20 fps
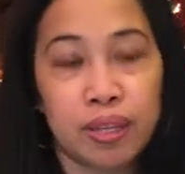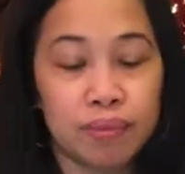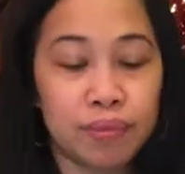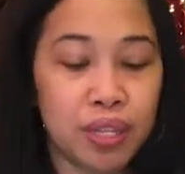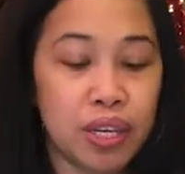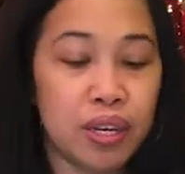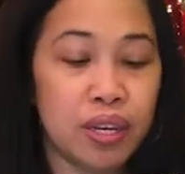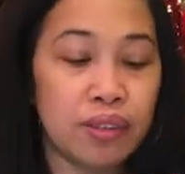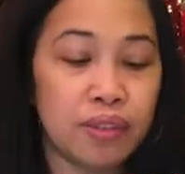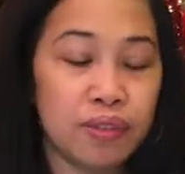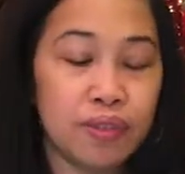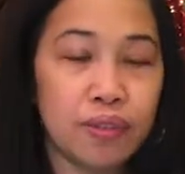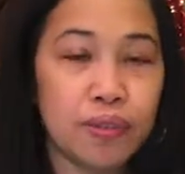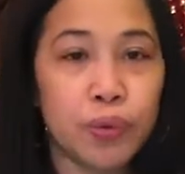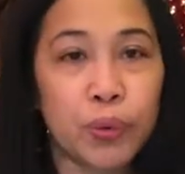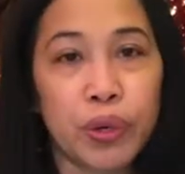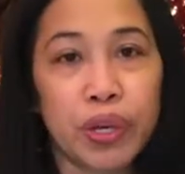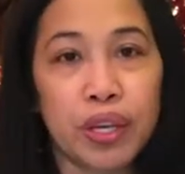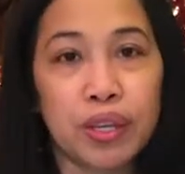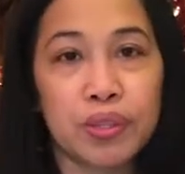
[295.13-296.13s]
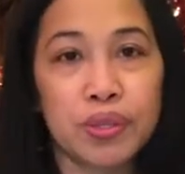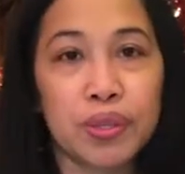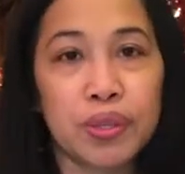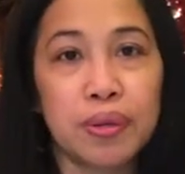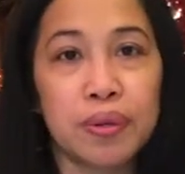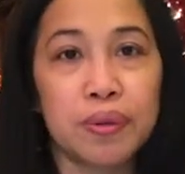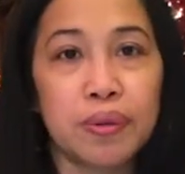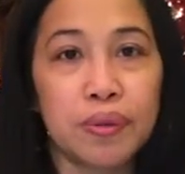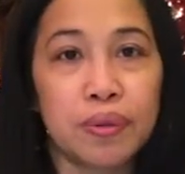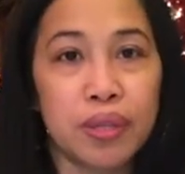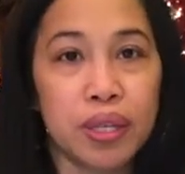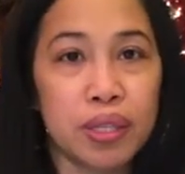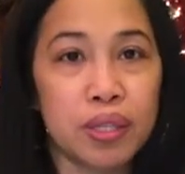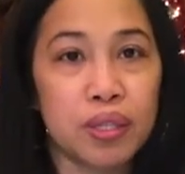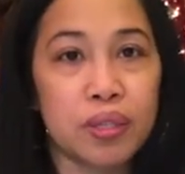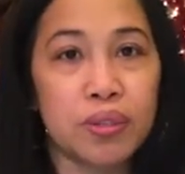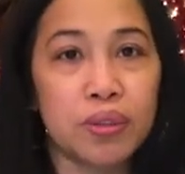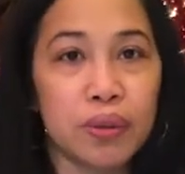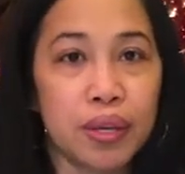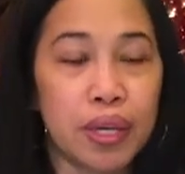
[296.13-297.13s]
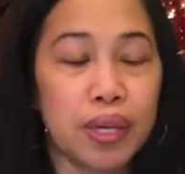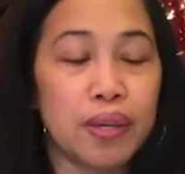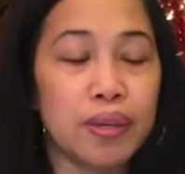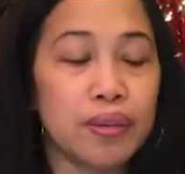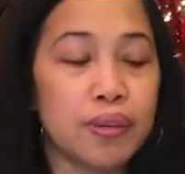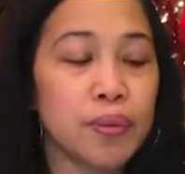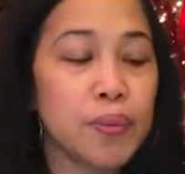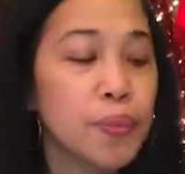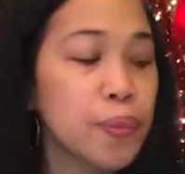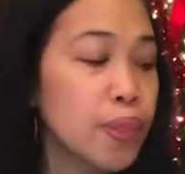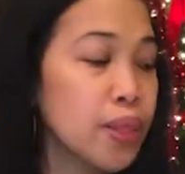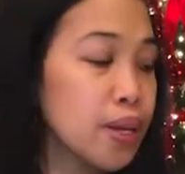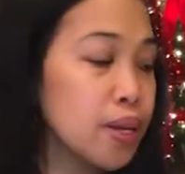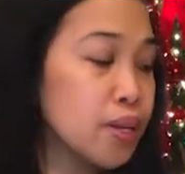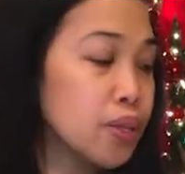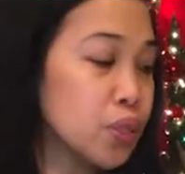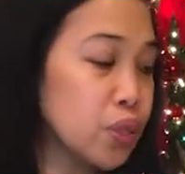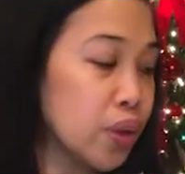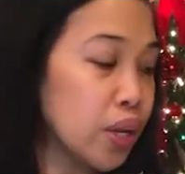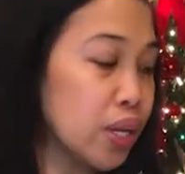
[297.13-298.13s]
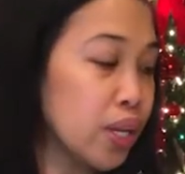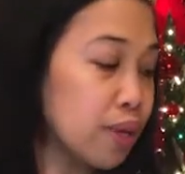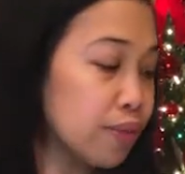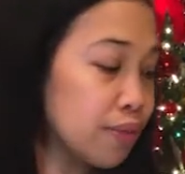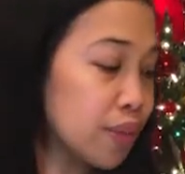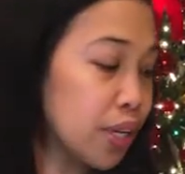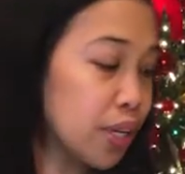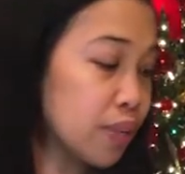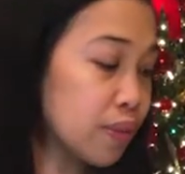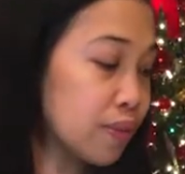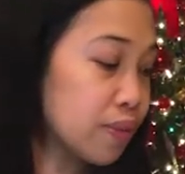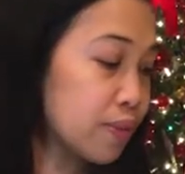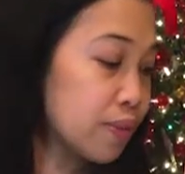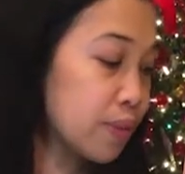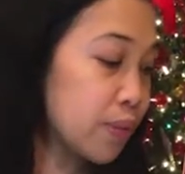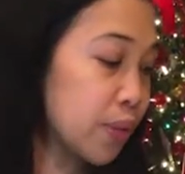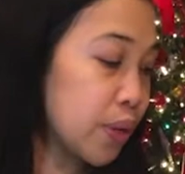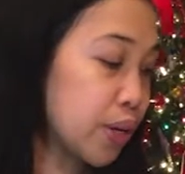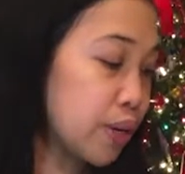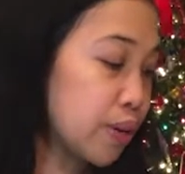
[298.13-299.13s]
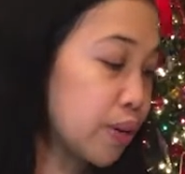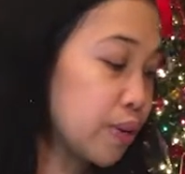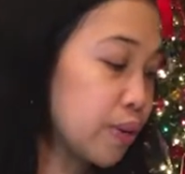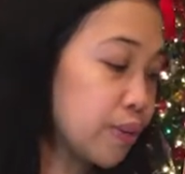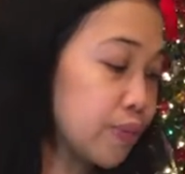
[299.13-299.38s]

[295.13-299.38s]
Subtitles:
that way, so that is okay. So I love that way.